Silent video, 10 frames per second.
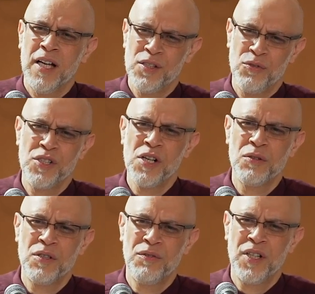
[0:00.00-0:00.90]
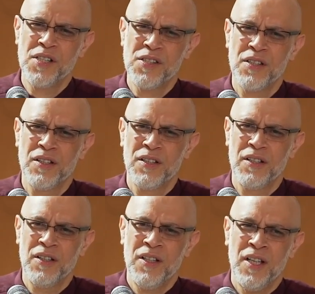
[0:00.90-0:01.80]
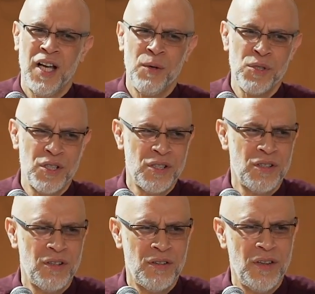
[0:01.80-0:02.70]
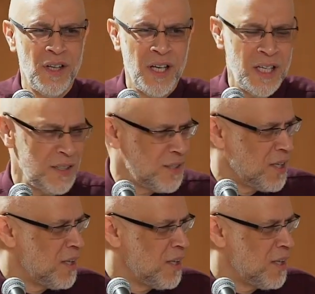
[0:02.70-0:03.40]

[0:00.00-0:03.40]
as a result of this. I was just in